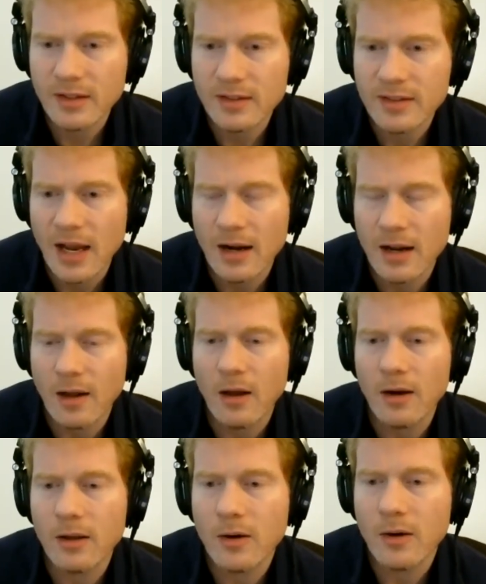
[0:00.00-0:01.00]
Is that an
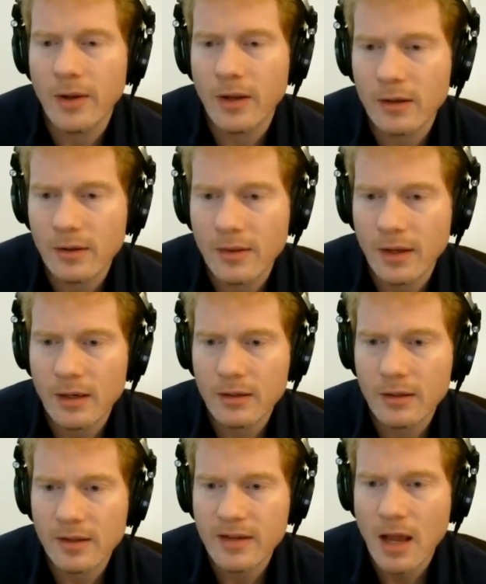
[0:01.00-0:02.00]
ongoing thing
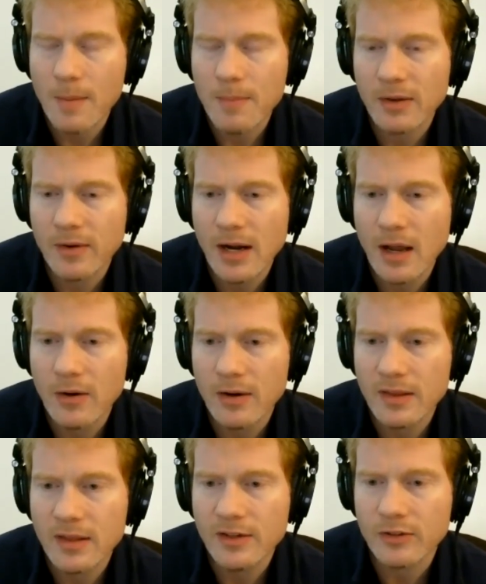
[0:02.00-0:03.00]
that's happening right now, or
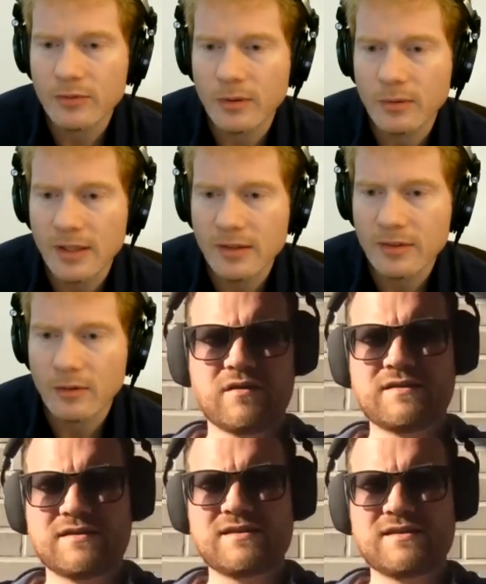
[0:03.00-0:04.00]
did they just release it?
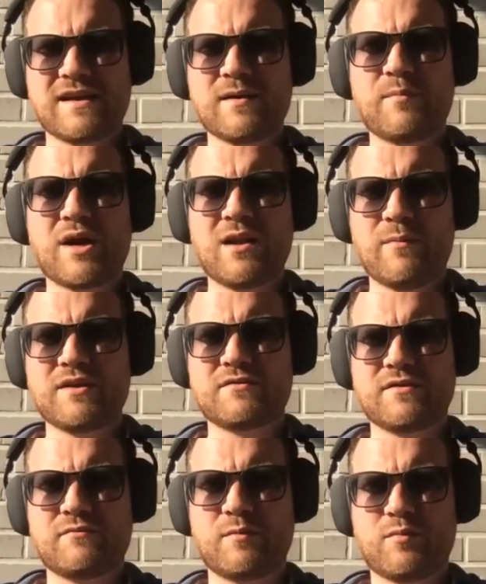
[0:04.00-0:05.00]
it's like a parliamentary
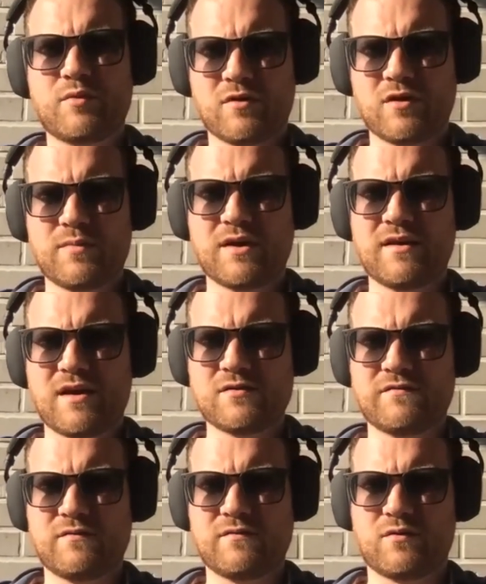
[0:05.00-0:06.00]
report by the House
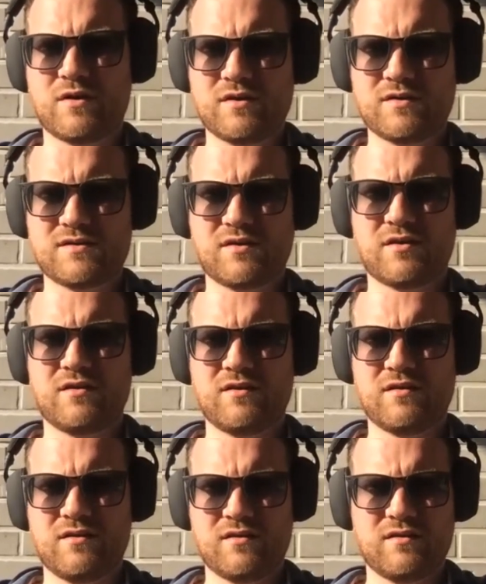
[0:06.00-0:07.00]
of Lords
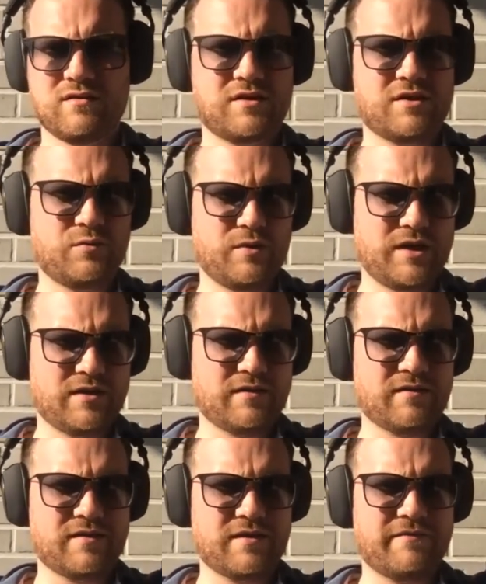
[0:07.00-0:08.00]
on QE, and I
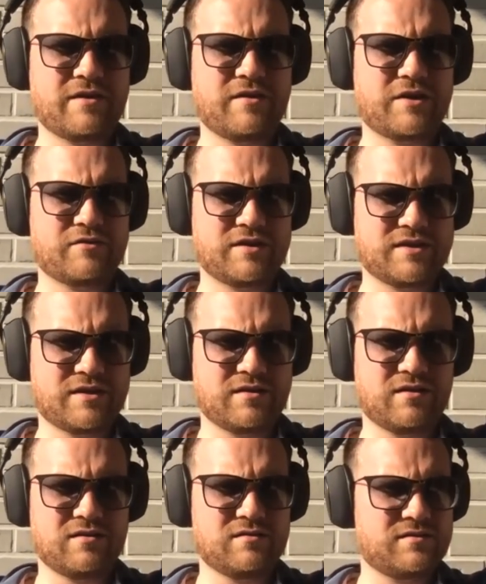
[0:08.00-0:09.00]
think they're very
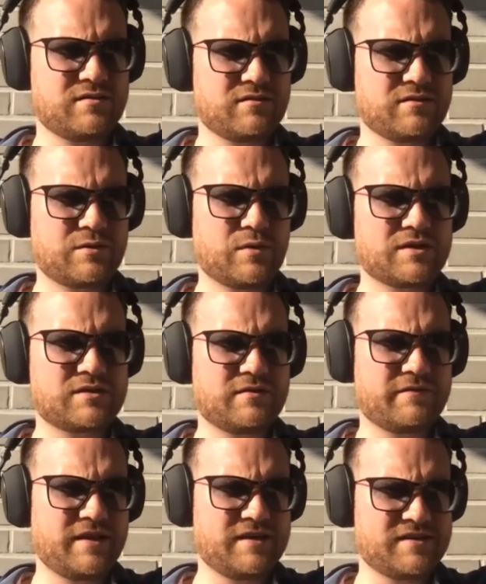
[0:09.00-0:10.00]
critical. So quantitative
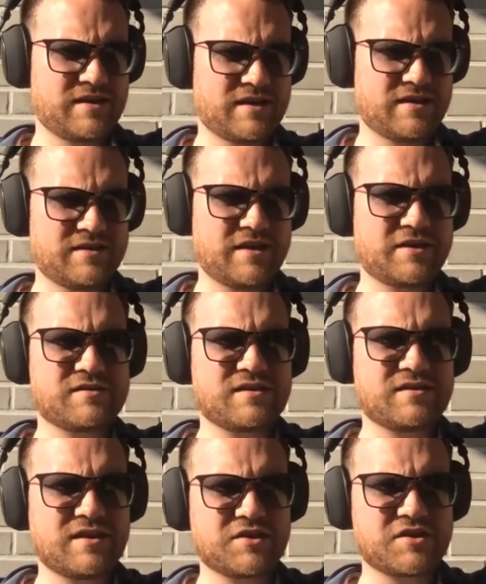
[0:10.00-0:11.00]
easing, a dangerous
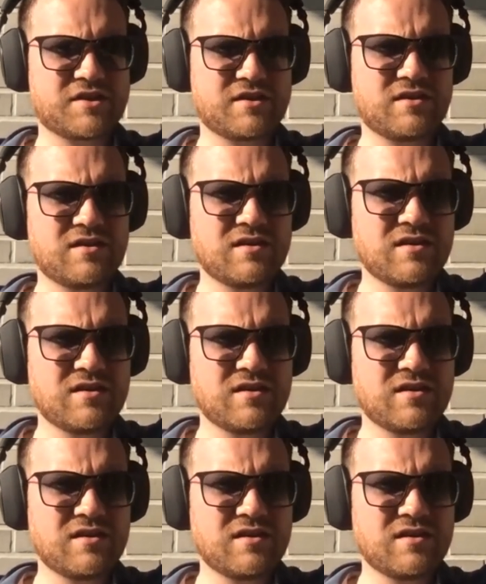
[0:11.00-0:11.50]
addiction.